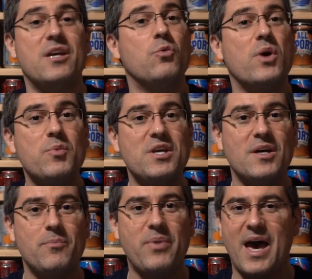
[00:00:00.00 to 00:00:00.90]
and when we
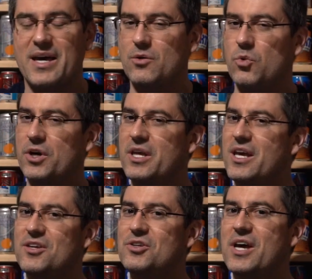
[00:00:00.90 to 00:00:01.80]
come back, we're going to
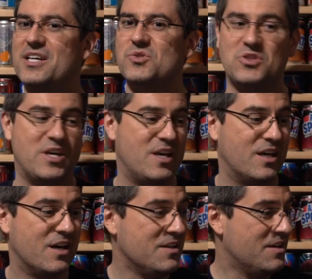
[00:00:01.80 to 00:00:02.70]
hit you guys with a